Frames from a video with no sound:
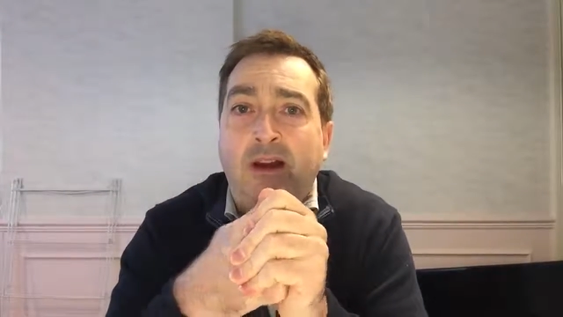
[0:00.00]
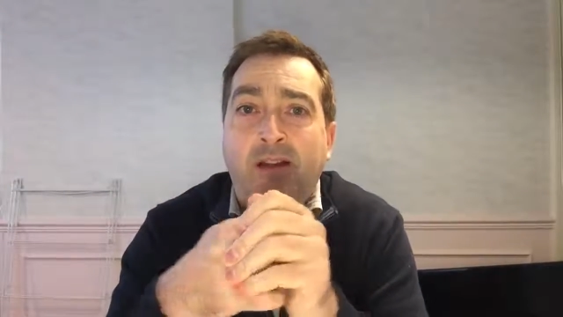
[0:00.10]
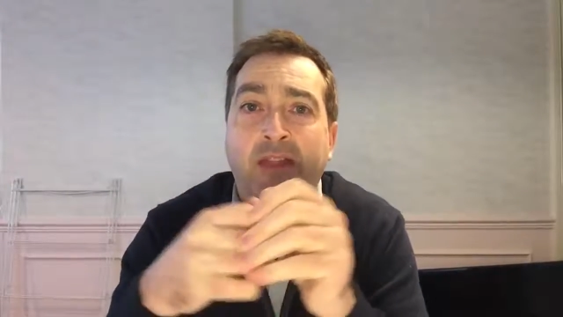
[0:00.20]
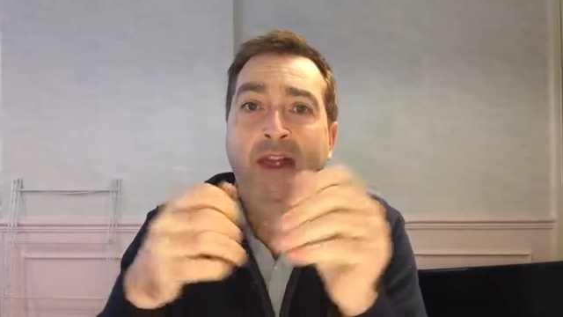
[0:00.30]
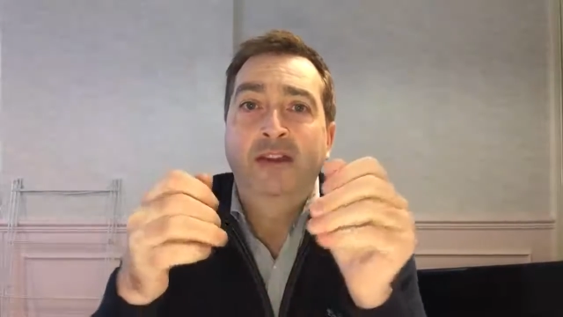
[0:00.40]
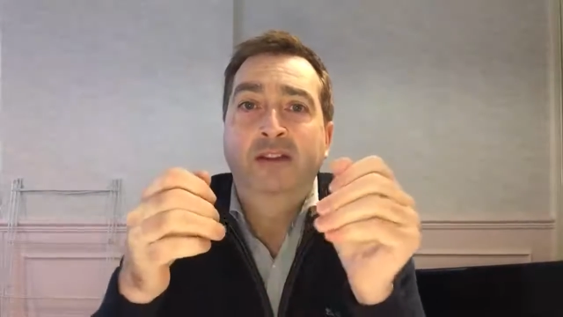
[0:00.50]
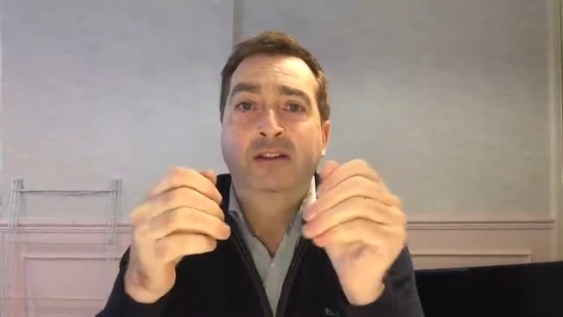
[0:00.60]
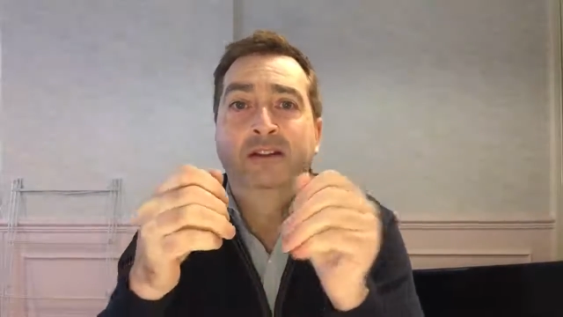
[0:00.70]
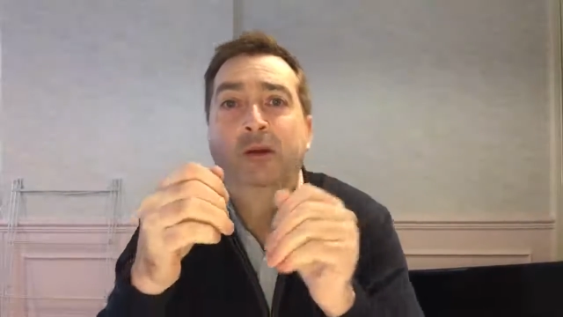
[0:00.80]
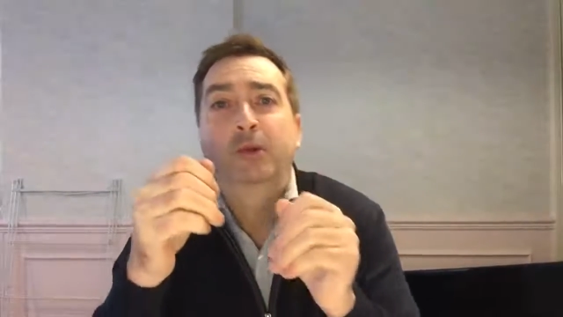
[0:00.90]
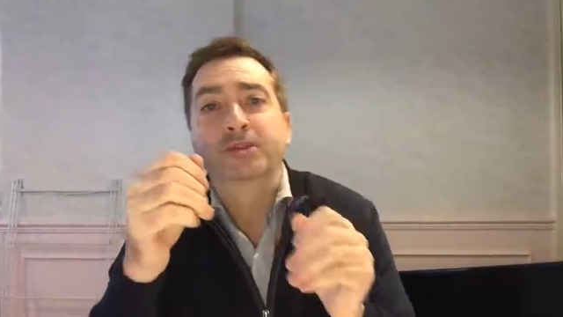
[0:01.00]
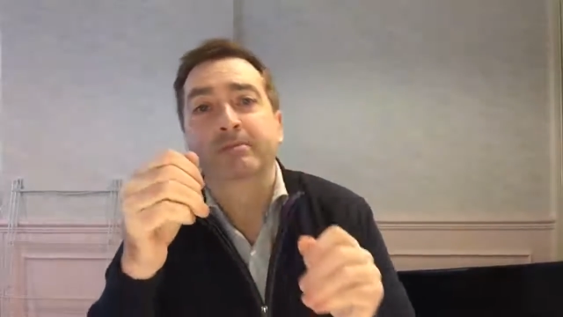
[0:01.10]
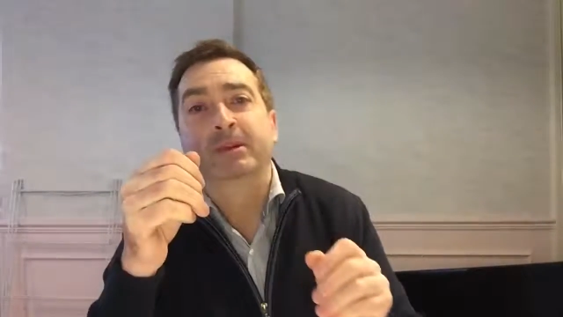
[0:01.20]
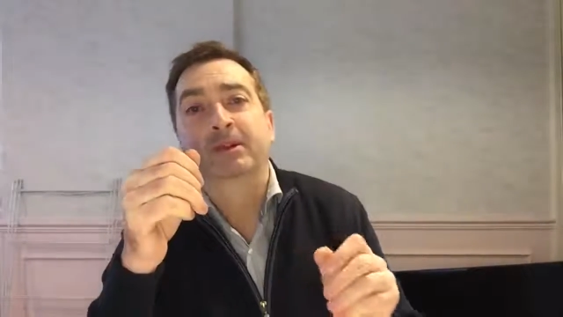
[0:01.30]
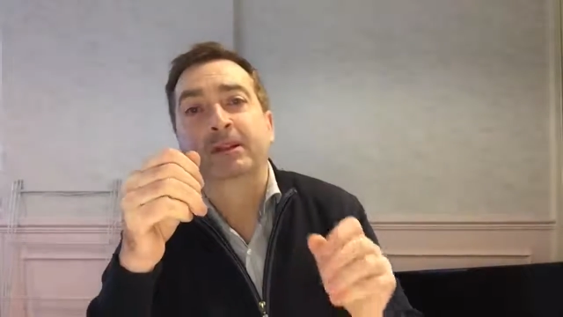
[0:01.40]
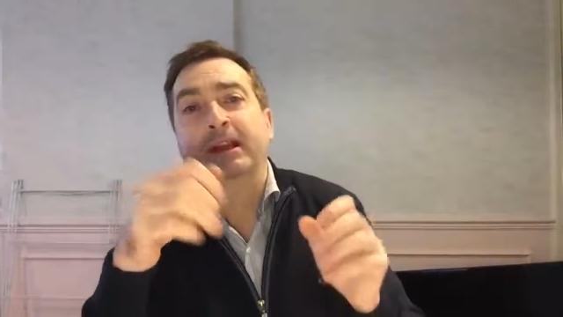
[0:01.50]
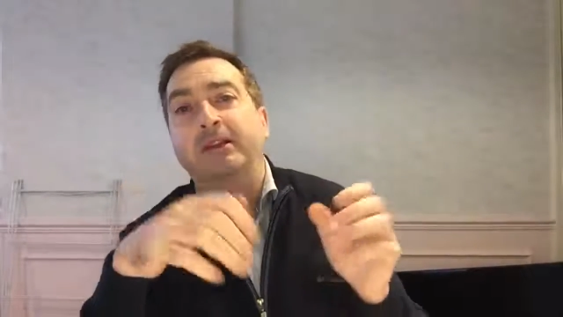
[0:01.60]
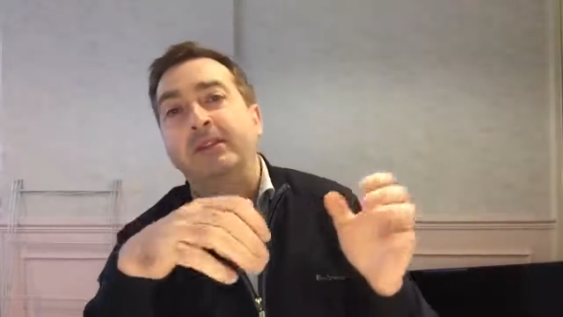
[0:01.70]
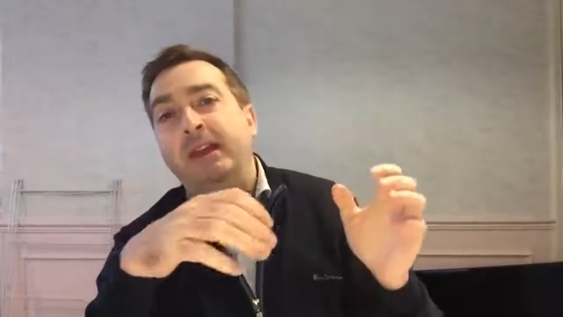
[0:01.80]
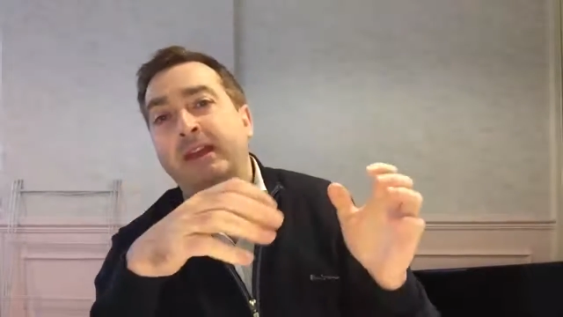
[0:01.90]
And then ultimately
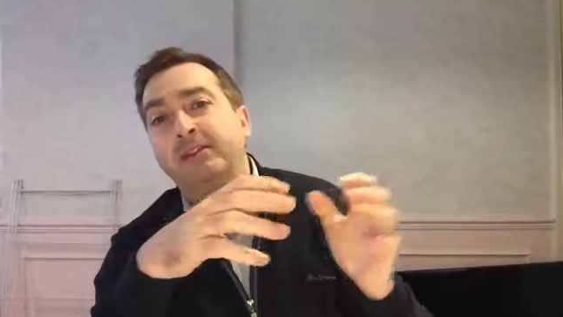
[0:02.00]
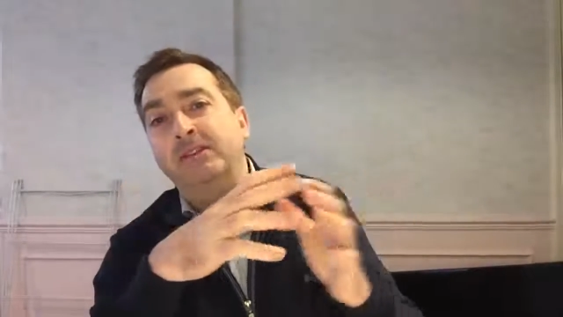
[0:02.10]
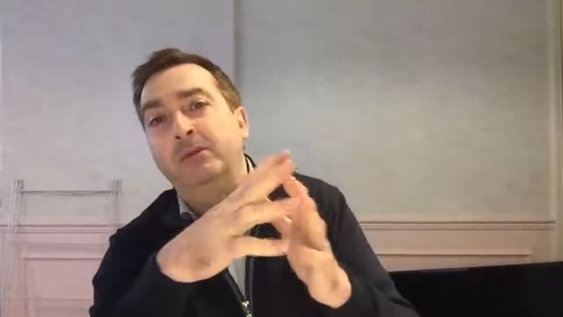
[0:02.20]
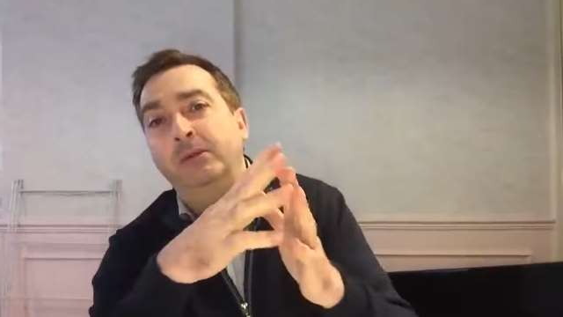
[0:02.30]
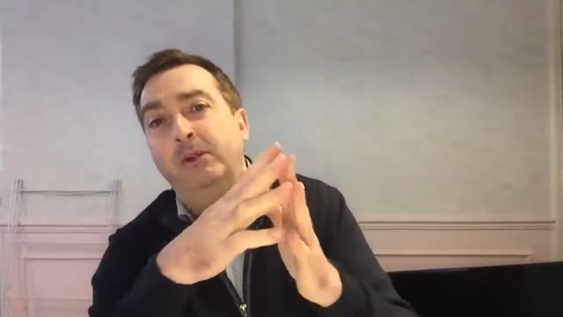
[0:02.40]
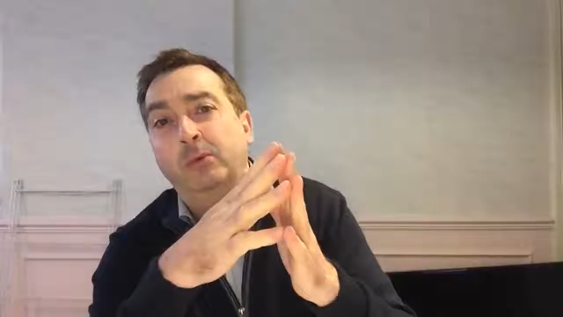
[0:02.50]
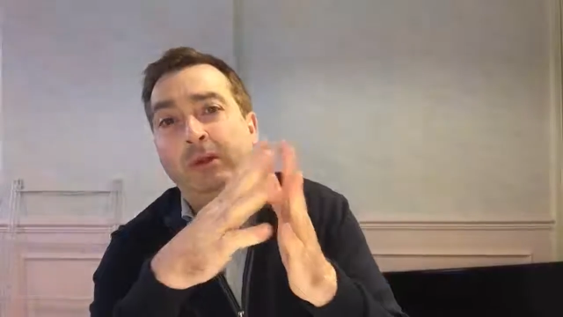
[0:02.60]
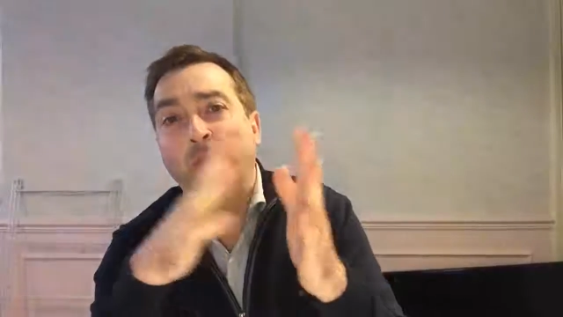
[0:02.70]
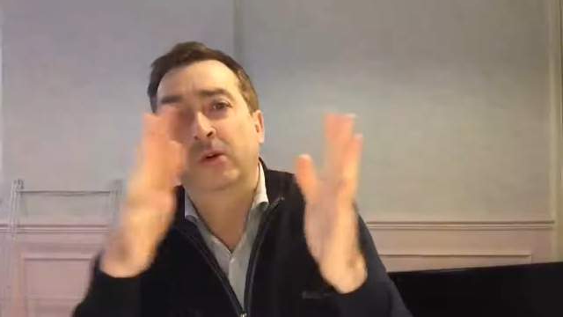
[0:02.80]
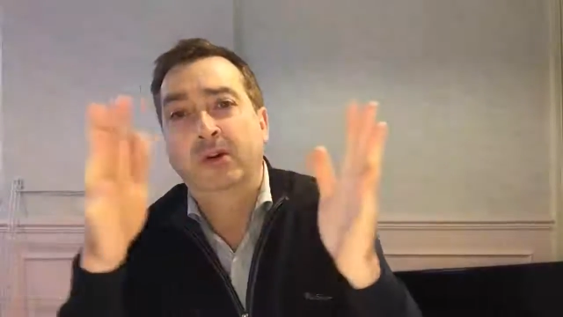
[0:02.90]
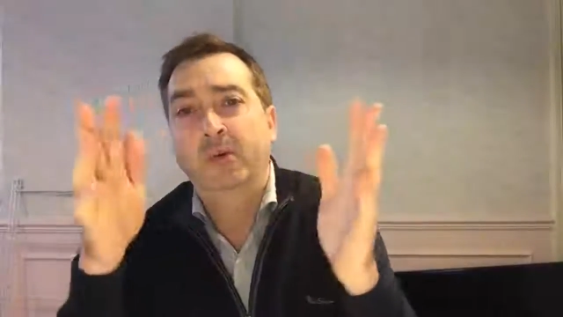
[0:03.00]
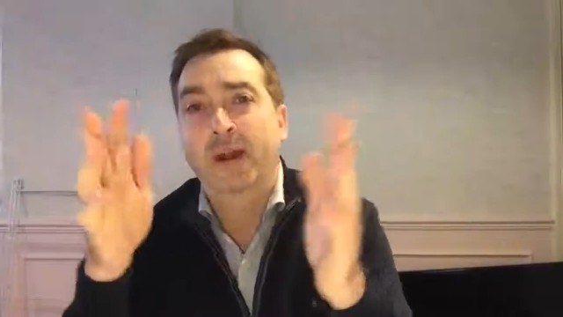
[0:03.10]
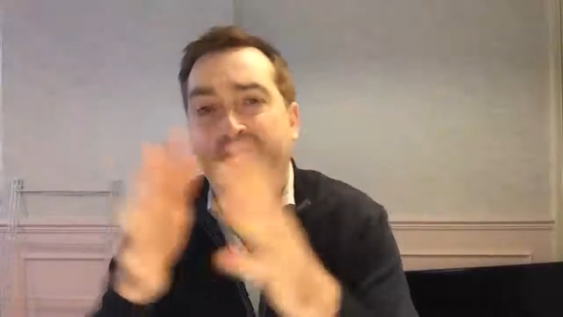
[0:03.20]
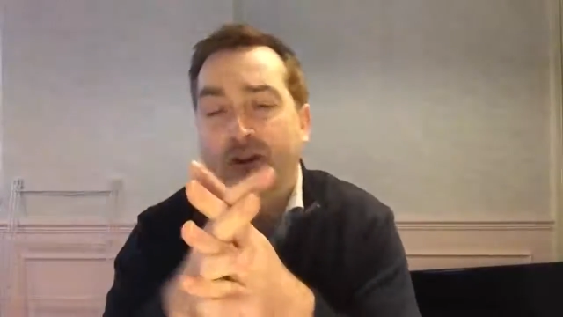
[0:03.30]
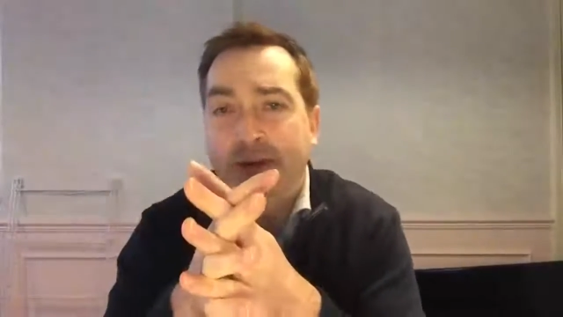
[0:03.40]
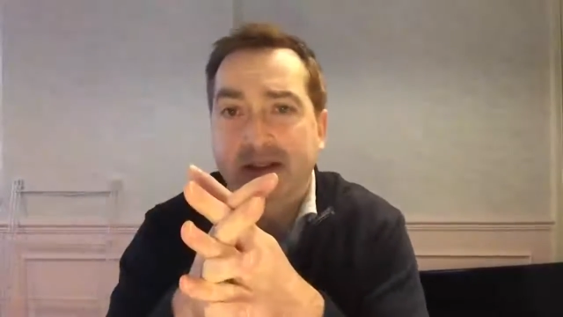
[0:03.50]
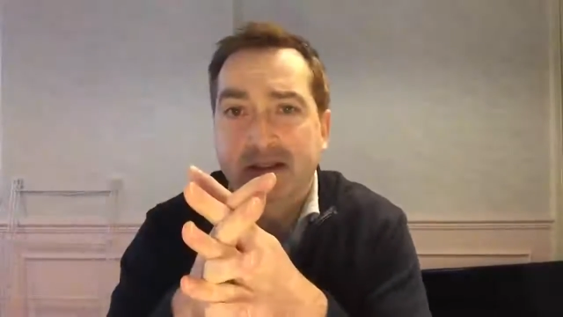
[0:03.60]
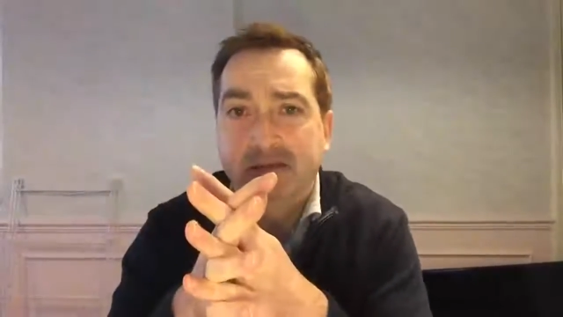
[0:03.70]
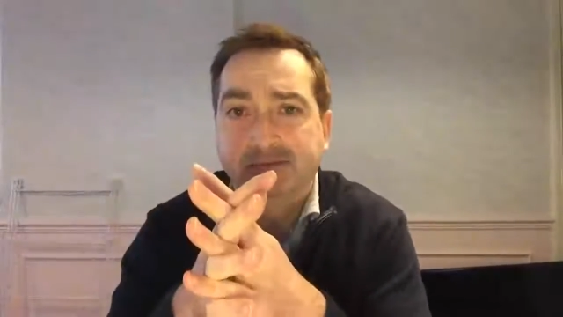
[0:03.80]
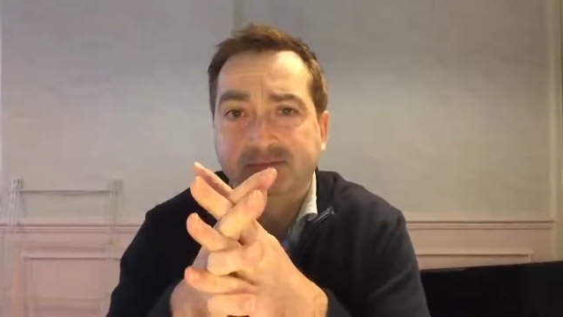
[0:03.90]
in the end you will walk away from it.